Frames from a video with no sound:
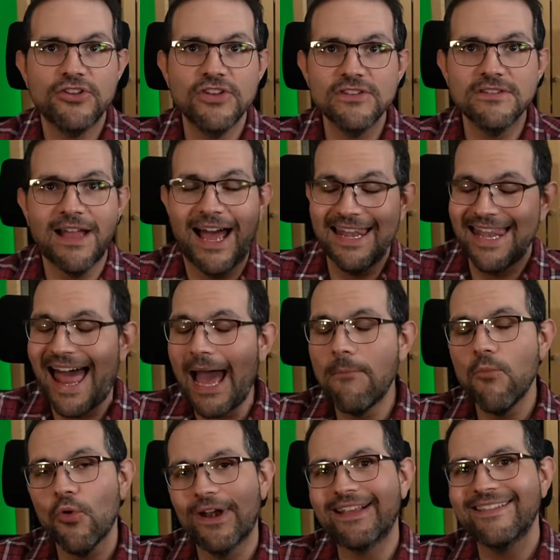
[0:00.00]
just a lot
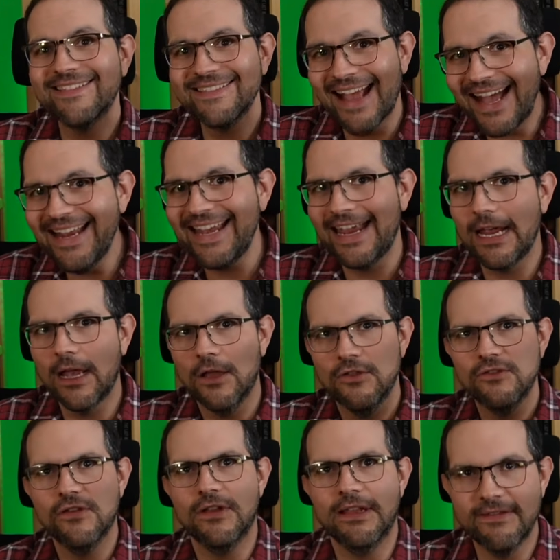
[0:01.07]
more exciting
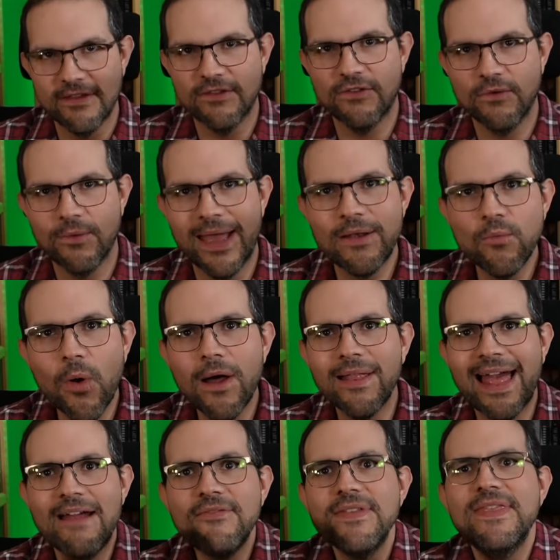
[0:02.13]
to listen to. And while
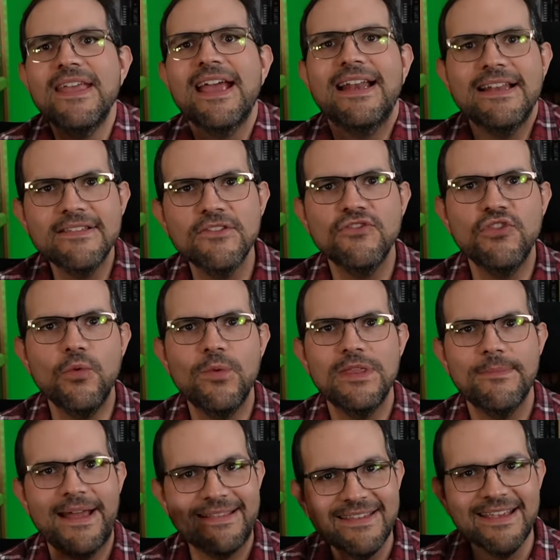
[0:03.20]
everything I listened to with
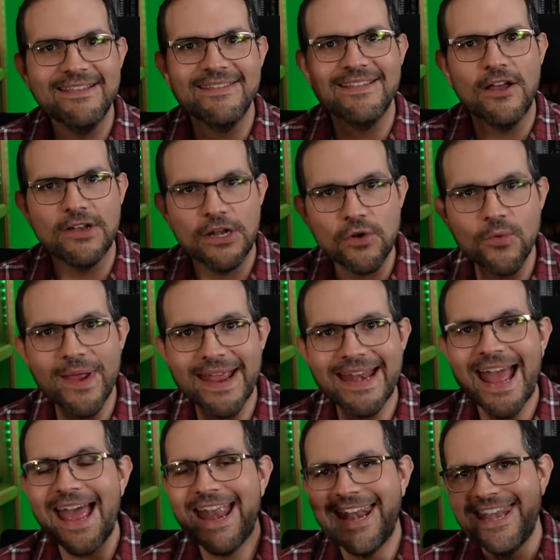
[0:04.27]
the Bathys sounded great,
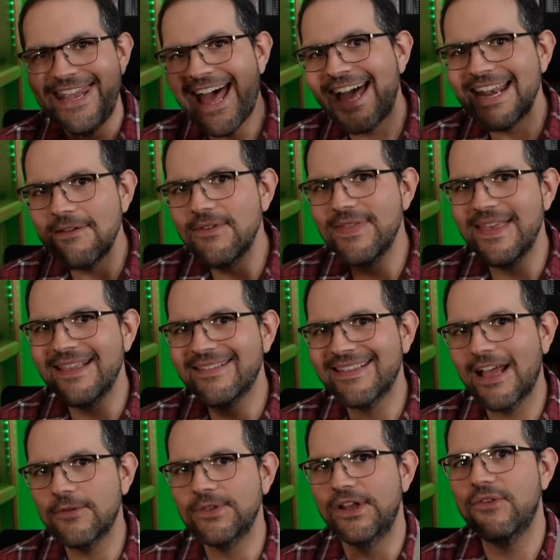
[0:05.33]
not everything
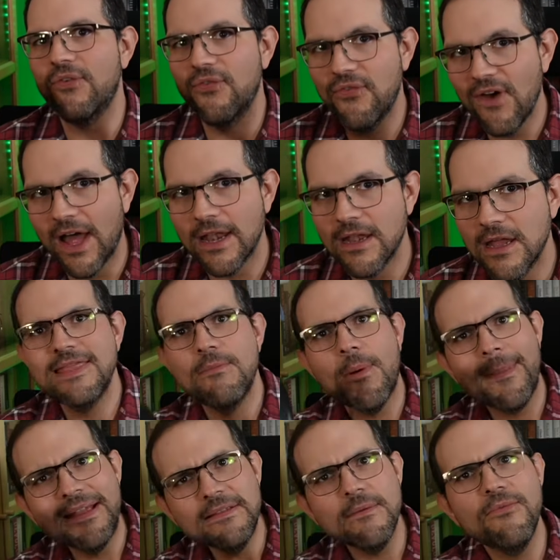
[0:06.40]
sounded fun. The
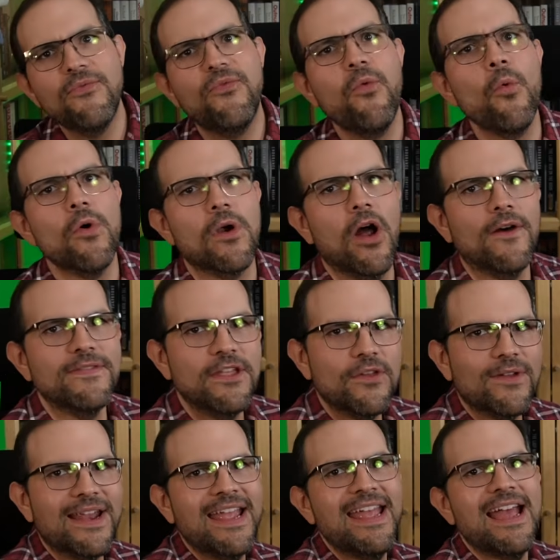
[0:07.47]
Momentum 4, on the
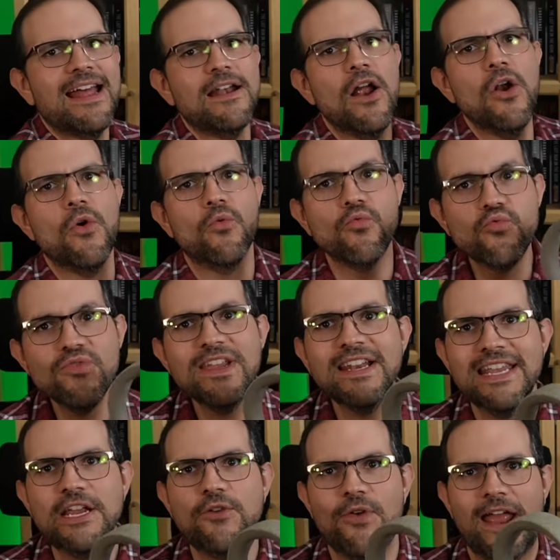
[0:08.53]
other hand,
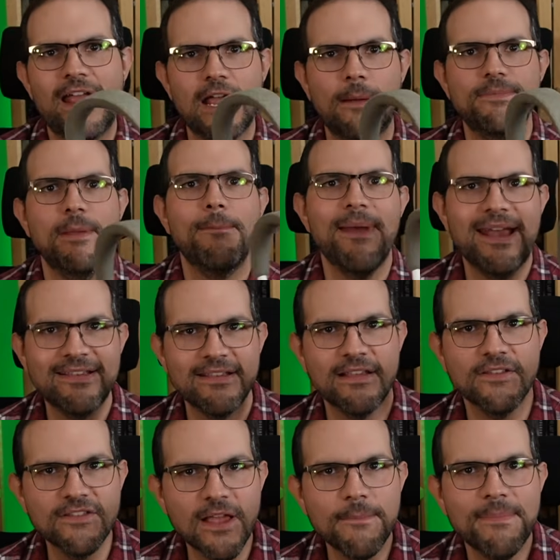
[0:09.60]
really crank up the bass and the
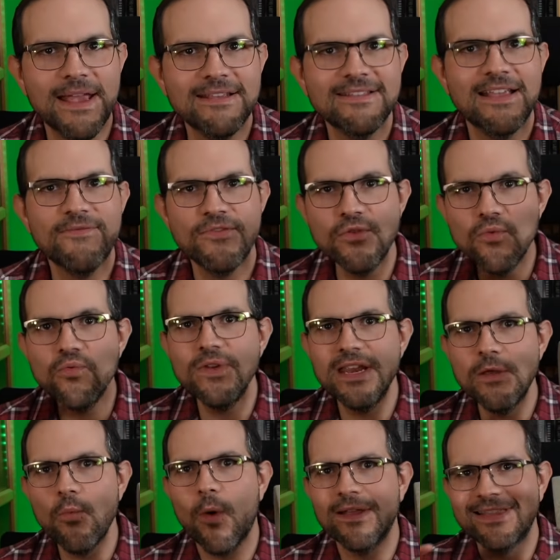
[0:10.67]
sub bass. If you really
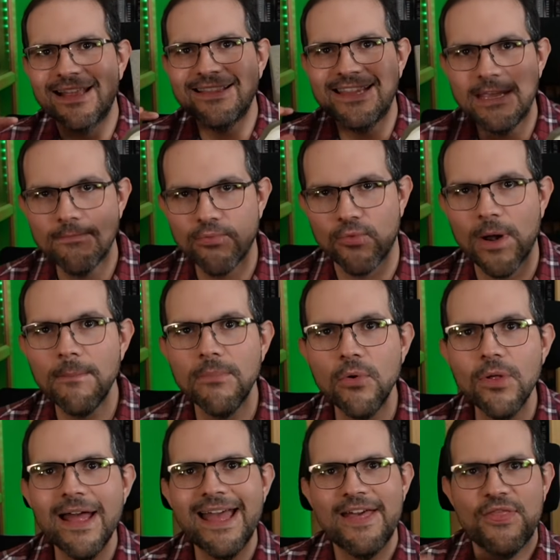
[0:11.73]
want that deep
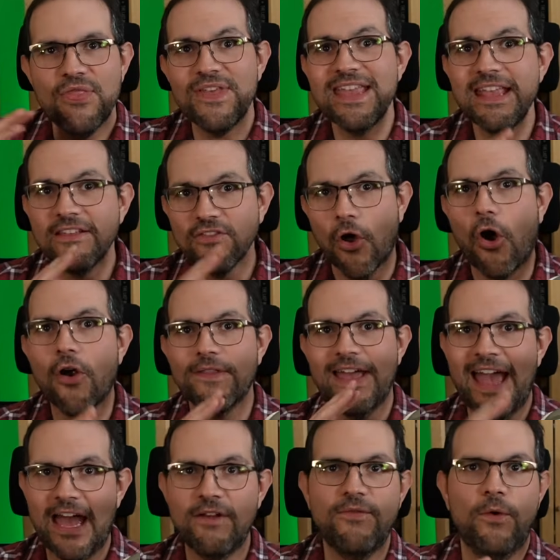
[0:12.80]
rumble, these are the
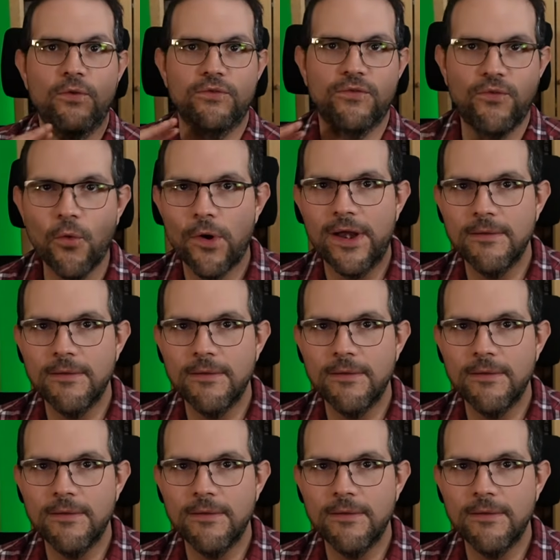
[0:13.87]
headphones for